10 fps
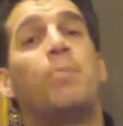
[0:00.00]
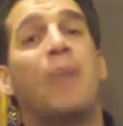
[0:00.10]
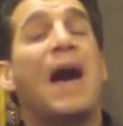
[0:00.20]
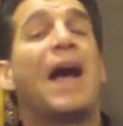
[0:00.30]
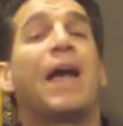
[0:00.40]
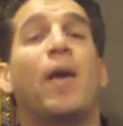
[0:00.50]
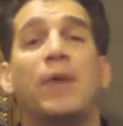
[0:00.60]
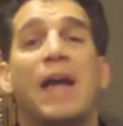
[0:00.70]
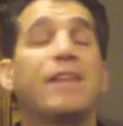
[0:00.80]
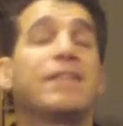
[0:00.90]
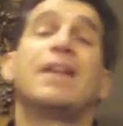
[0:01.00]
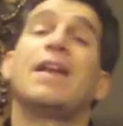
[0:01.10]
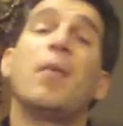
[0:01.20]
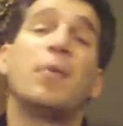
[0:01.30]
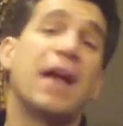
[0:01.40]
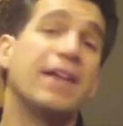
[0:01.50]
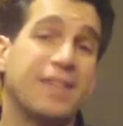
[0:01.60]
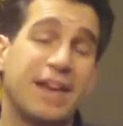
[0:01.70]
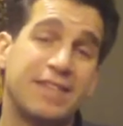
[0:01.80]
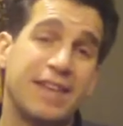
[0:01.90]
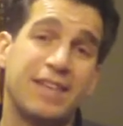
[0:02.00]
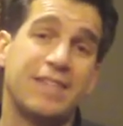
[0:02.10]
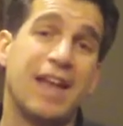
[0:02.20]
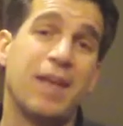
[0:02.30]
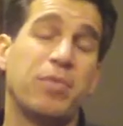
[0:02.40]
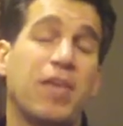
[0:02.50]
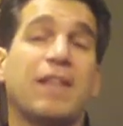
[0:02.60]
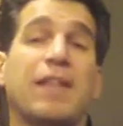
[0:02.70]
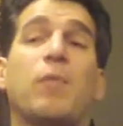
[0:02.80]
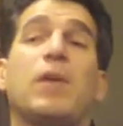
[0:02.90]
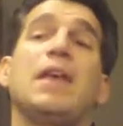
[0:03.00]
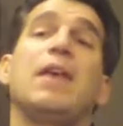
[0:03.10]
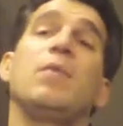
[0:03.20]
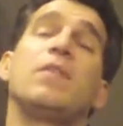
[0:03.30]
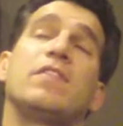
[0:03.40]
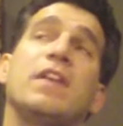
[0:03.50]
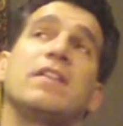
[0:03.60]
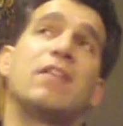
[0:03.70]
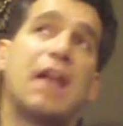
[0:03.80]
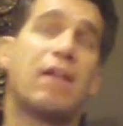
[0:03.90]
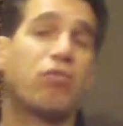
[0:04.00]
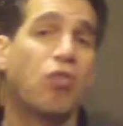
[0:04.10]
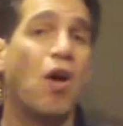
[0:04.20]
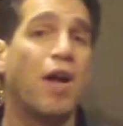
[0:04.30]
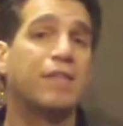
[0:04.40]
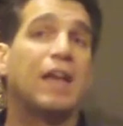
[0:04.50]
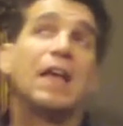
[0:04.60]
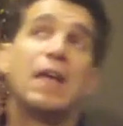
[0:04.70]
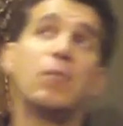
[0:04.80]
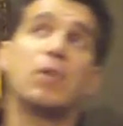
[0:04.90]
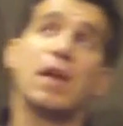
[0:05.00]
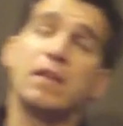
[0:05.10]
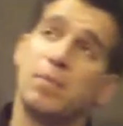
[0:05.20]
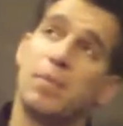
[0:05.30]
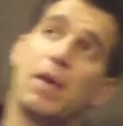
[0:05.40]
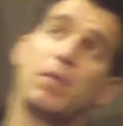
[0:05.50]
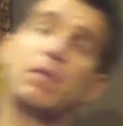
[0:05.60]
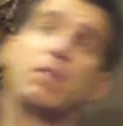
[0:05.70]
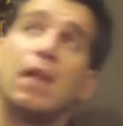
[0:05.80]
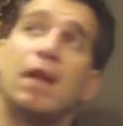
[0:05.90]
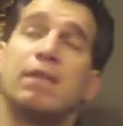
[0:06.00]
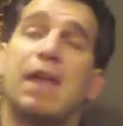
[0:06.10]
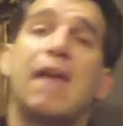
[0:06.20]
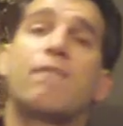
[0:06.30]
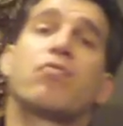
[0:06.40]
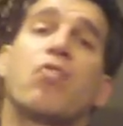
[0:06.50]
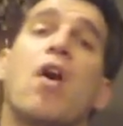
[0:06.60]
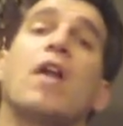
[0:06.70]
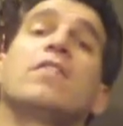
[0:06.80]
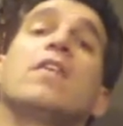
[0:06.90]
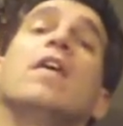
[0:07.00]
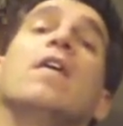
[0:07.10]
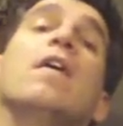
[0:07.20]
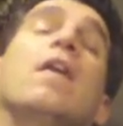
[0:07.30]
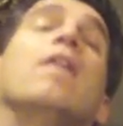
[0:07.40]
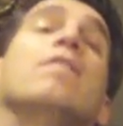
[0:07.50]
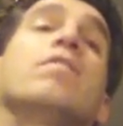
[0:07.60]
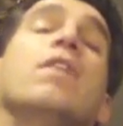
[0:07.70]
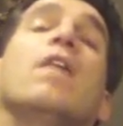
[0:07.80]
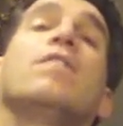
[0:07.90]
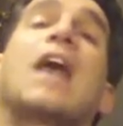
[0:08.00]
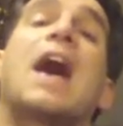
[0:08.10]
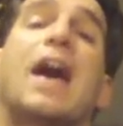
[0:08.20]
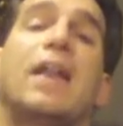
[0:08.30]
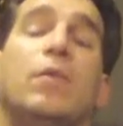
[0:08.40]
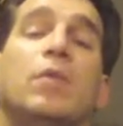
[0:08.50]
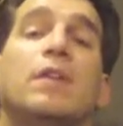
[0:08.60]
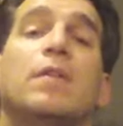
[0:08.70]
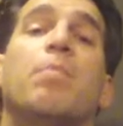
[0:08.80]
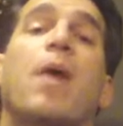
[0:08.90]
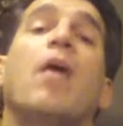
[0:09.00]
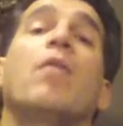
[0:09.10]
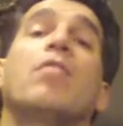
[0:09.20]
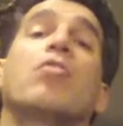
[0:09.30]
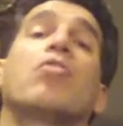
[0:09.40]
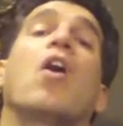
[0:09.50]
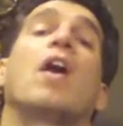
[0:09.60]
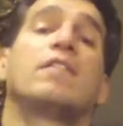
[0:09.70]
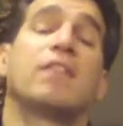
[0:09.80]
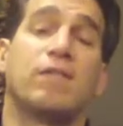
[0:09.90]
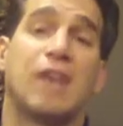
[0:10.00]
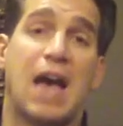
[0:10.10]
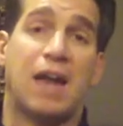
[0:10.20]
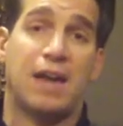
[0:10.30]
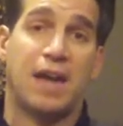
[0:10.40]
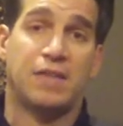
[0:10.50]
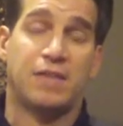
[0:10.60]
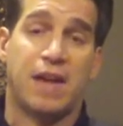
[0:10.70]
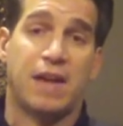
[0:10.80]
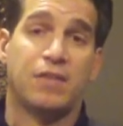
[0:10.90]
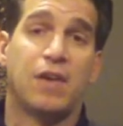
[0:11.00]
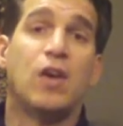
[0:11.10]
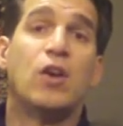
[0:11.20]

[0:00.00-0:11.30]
by Albert Einstein. And Albert Einstein said the same thing, that when he would sit there and have thoughts, he would like to be able to have thoughts of God. He would like to borrow the thoughts of God in Einstein's